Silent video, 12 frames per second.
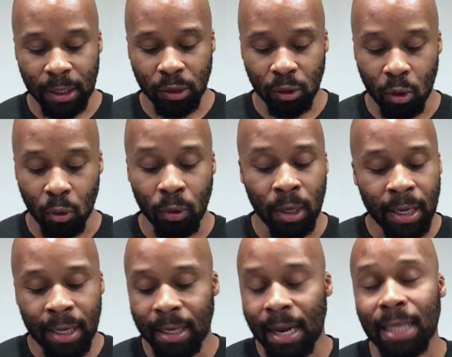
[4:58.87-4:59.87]
So
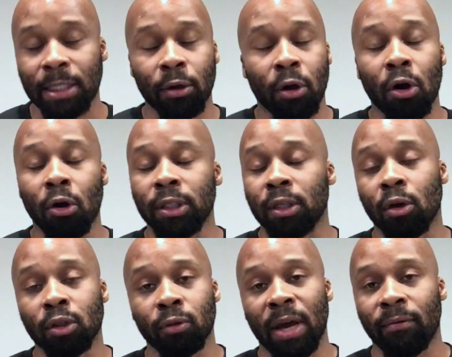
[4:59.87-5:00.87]
Elijah Hall is
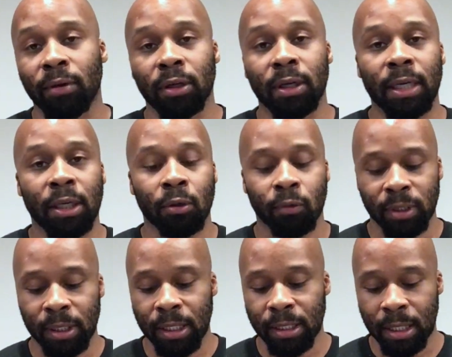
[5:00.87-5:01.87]
also having a good indoor
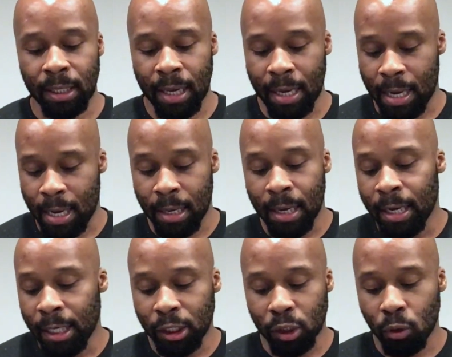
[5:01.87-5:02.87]
season, and
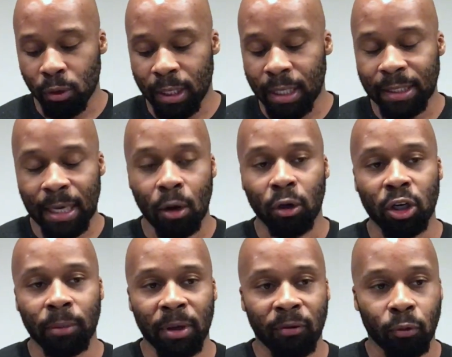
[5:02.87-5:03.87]
he's showing that he's not only
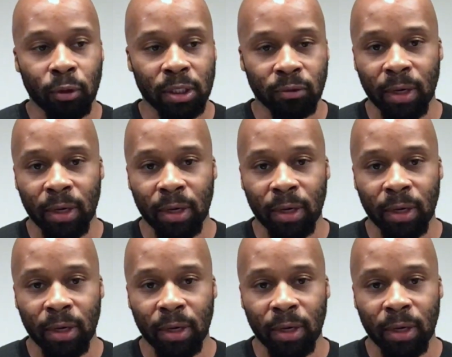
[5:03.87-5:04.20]
going to be a force to